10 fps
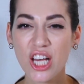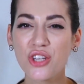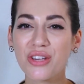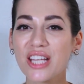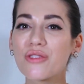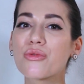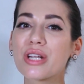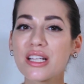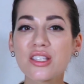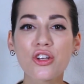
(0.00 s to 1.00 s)
you can
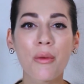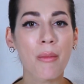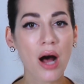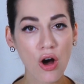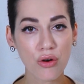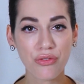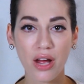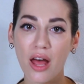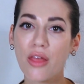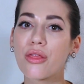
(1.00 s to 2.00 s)
rinse your mouth
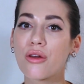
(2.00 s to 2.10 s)
and